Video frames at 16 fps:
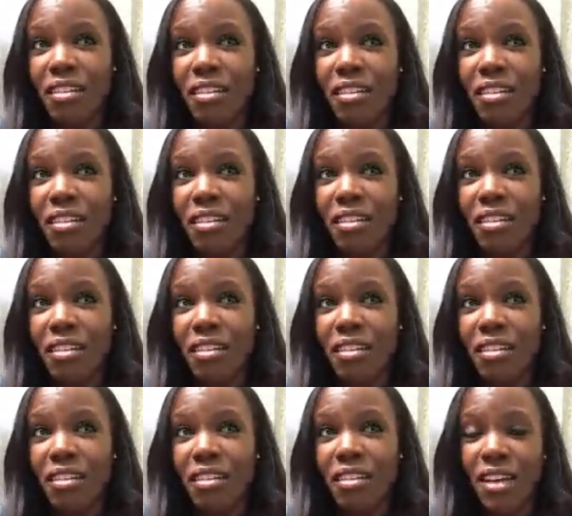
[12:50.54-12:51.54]
there are a lot of
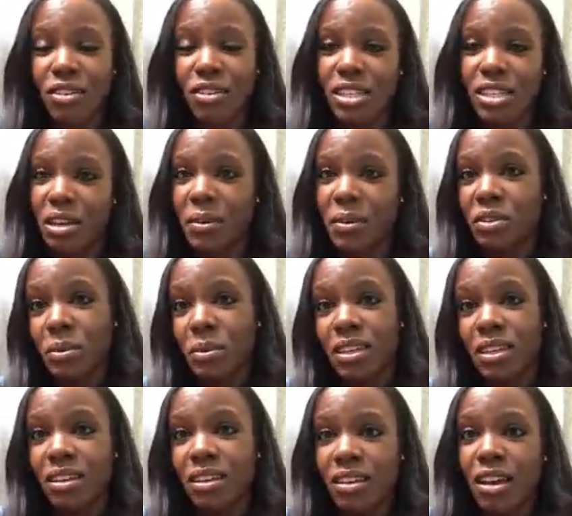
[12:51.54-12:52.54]
factors that go
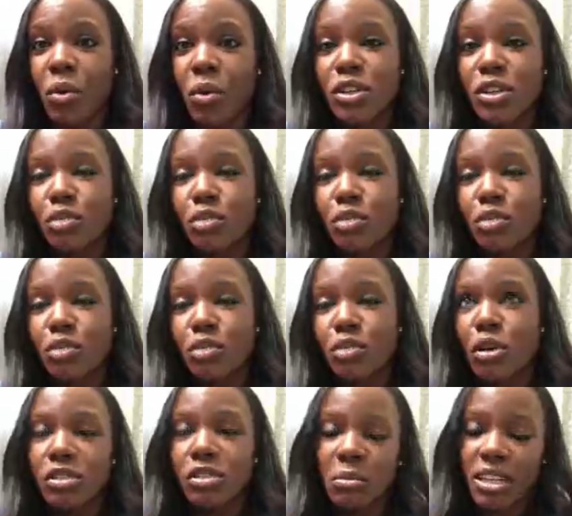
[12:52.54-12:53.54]
into it. Right. Of course,
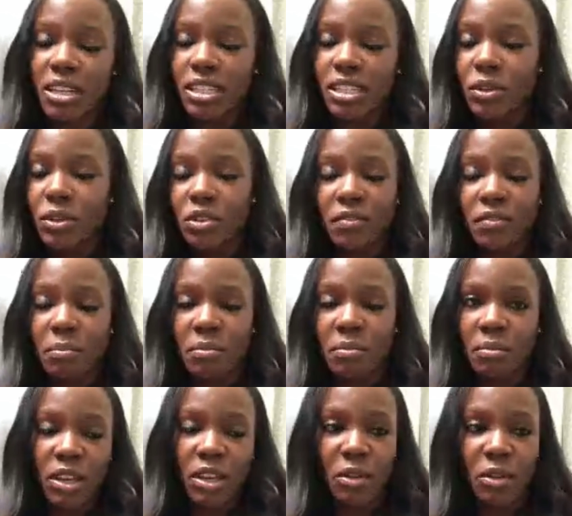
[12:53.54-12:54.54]
the posing plays a huge,
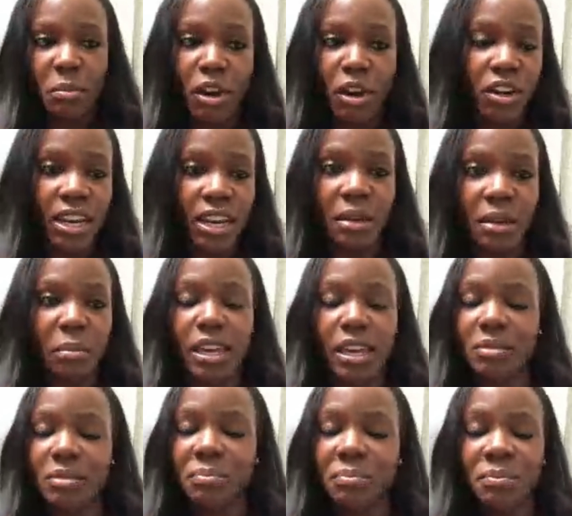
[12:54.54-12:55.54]
you know,
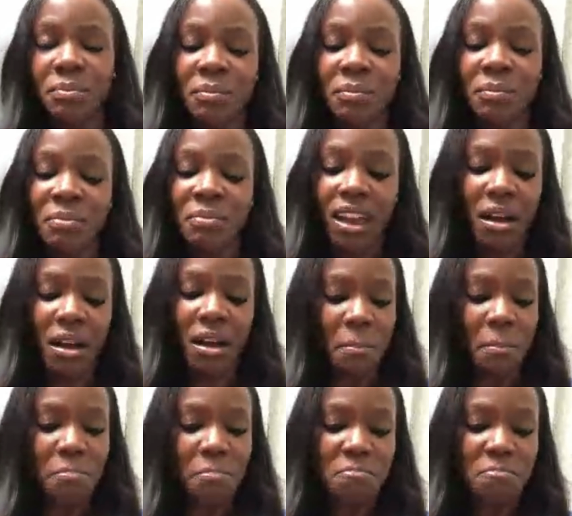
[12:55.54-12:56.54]
part in it.
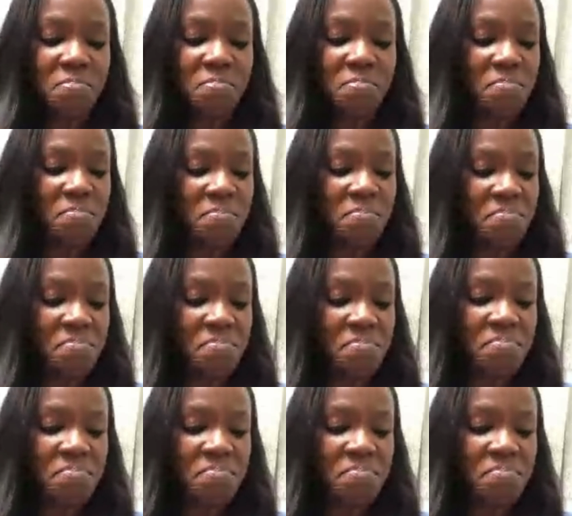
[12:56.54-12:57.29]
But um,